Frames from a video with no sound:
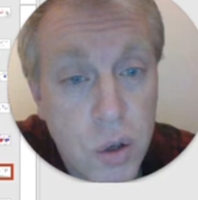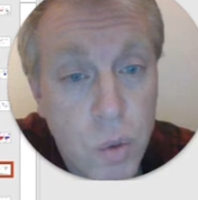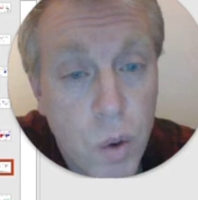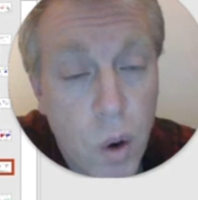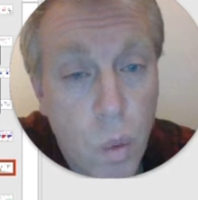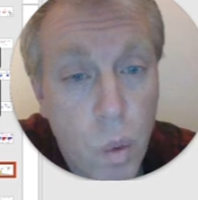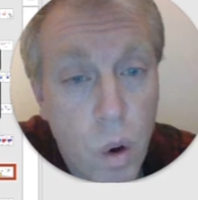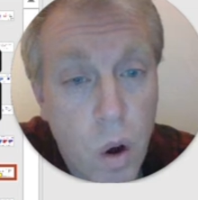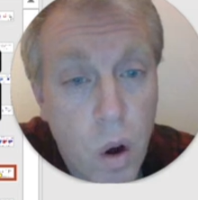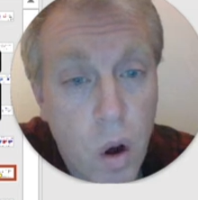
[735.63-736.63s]
Well,
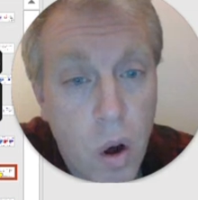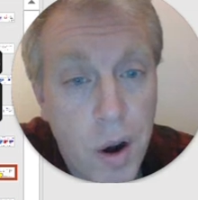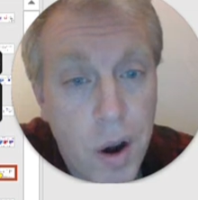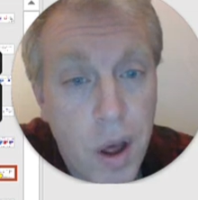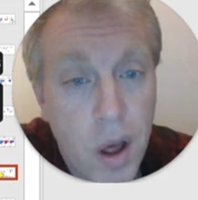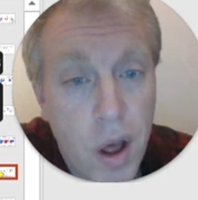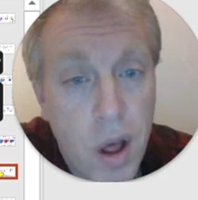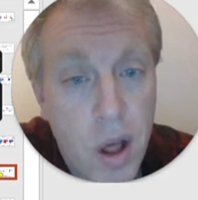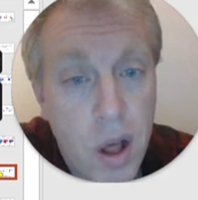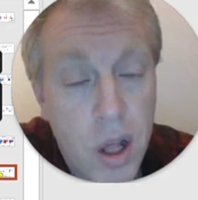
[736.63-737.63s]
1,
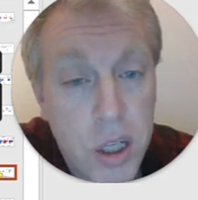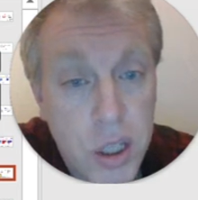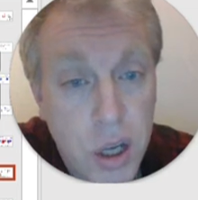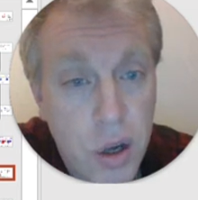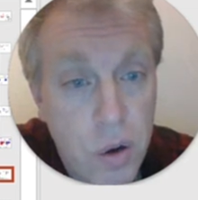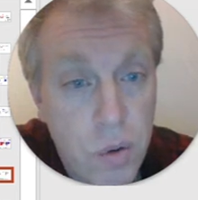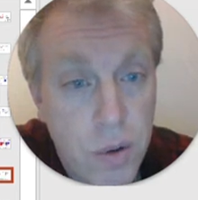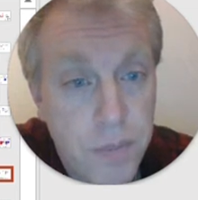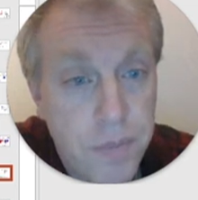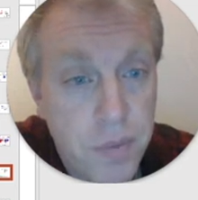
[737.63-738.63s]
2,
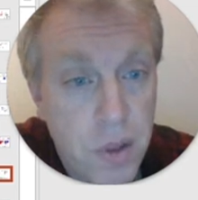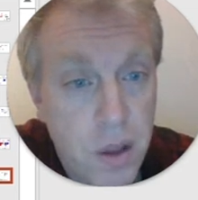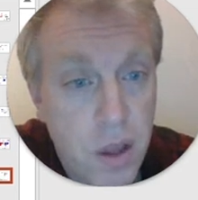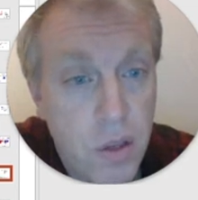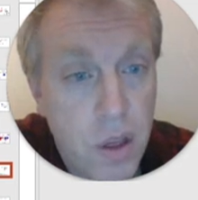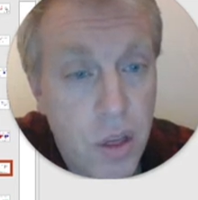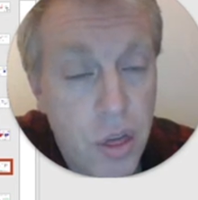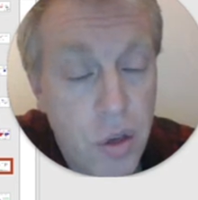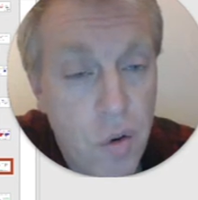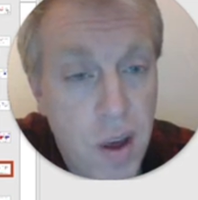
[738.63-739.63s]
the
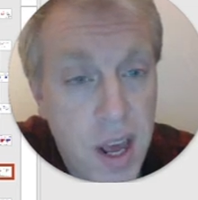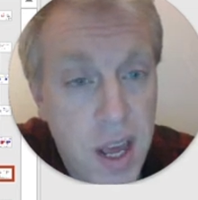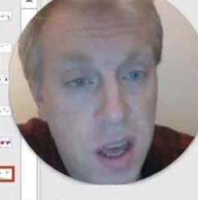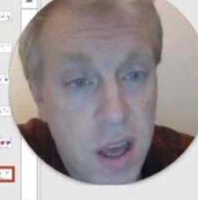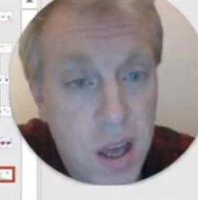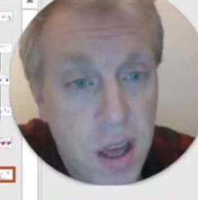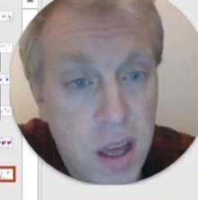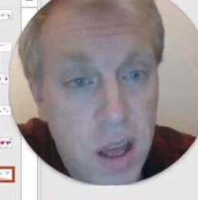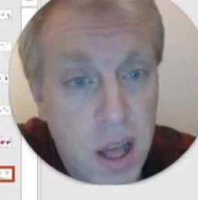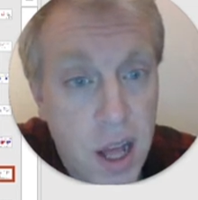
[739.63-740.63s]
3,
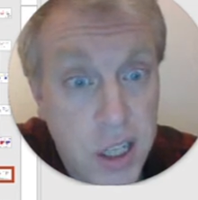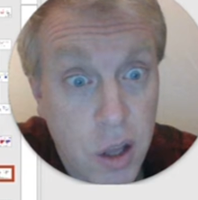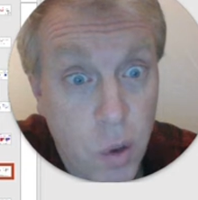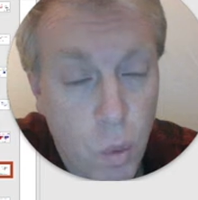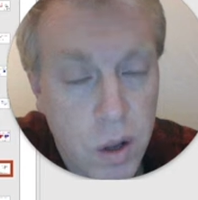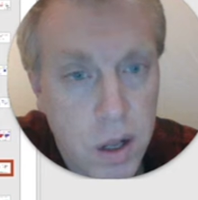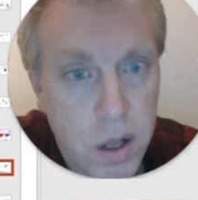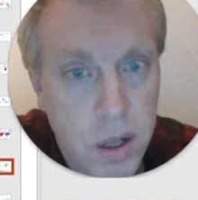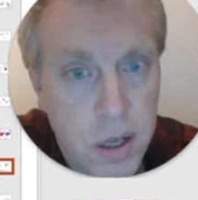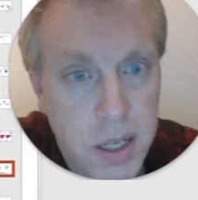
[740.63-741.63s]
so the
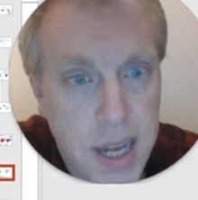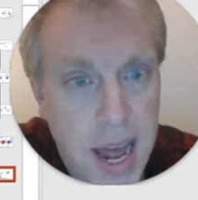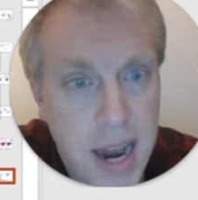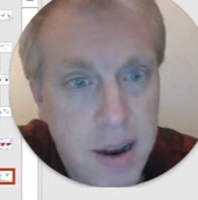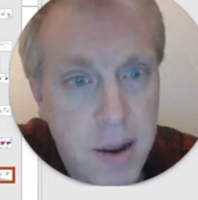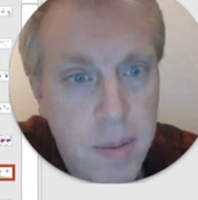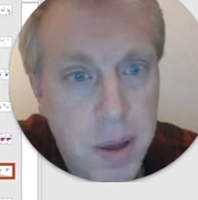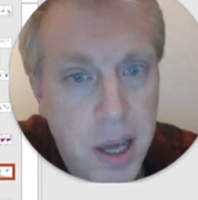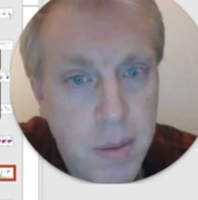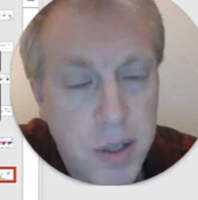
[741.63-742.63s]
10
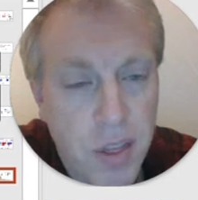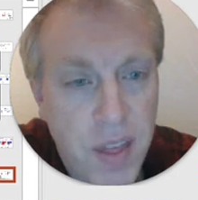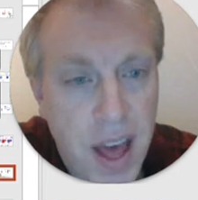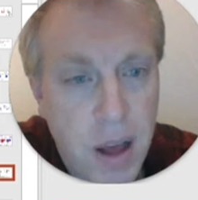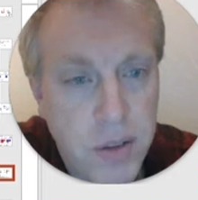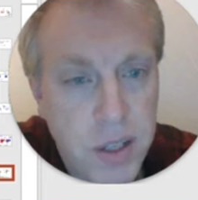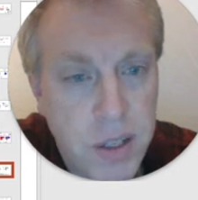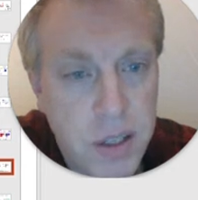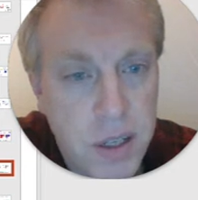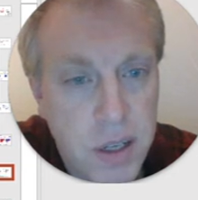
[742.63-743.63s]
becomes 1,000,
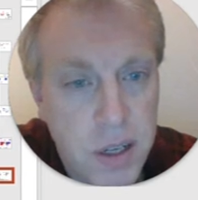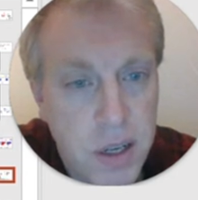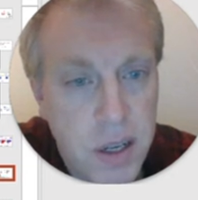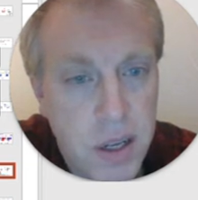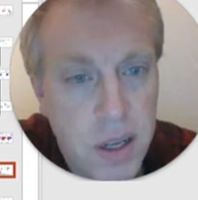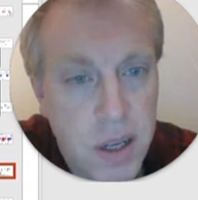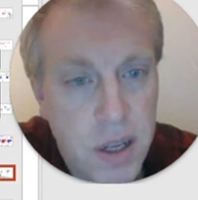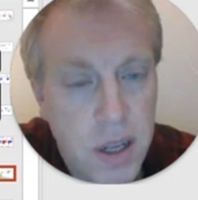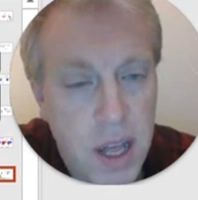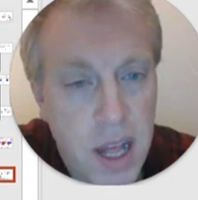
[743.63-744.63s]

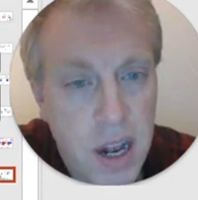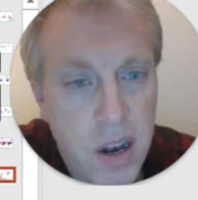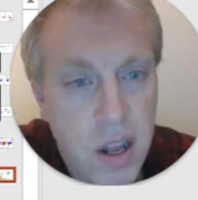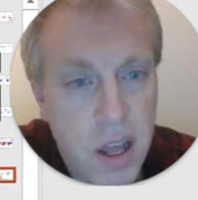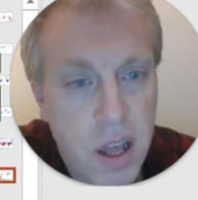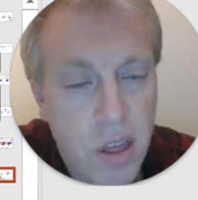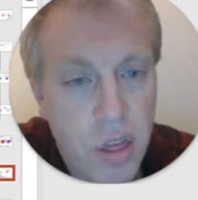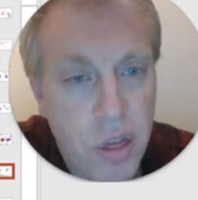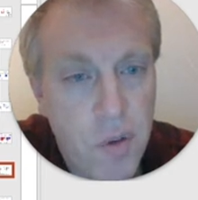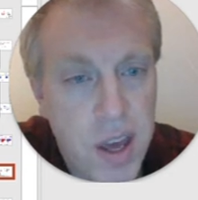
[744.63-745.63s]
and the
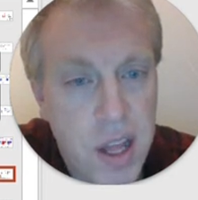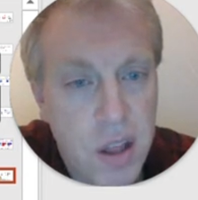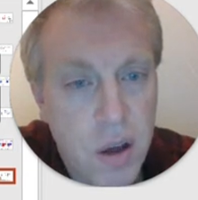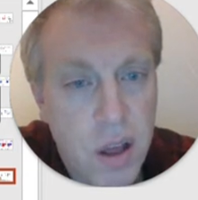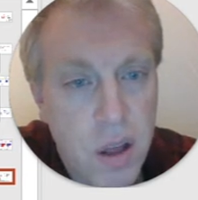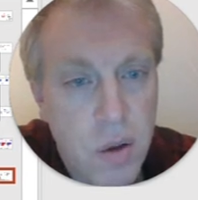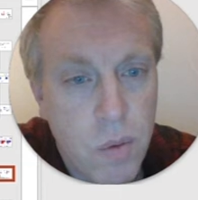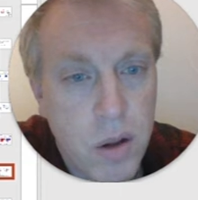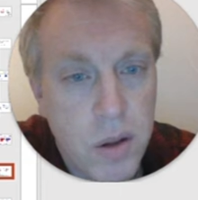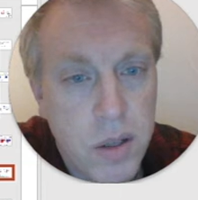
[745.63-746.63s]
3 in the
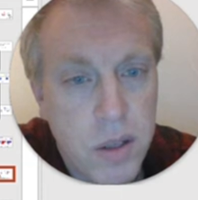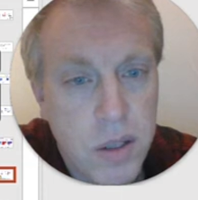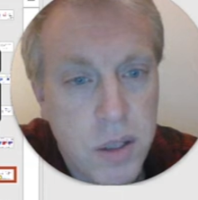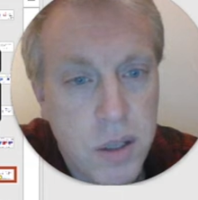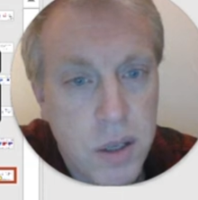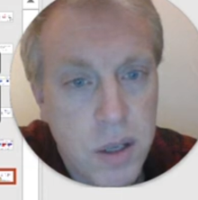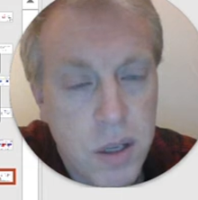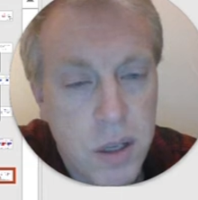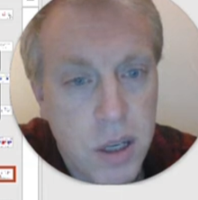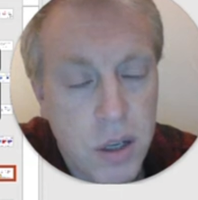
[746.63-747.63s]
ones,
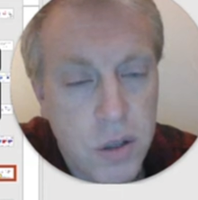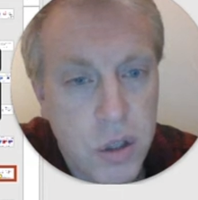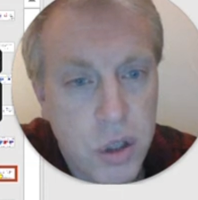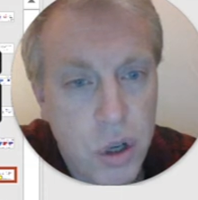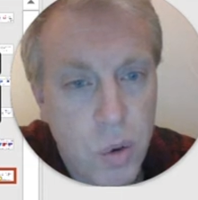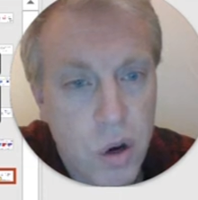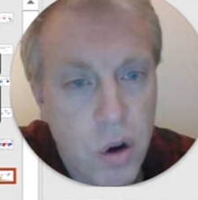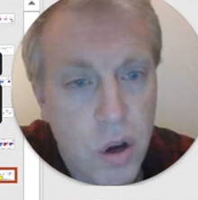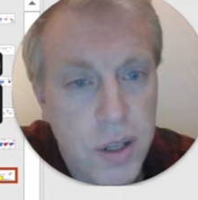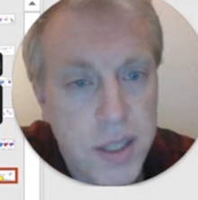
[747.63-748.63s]
there's 2 across.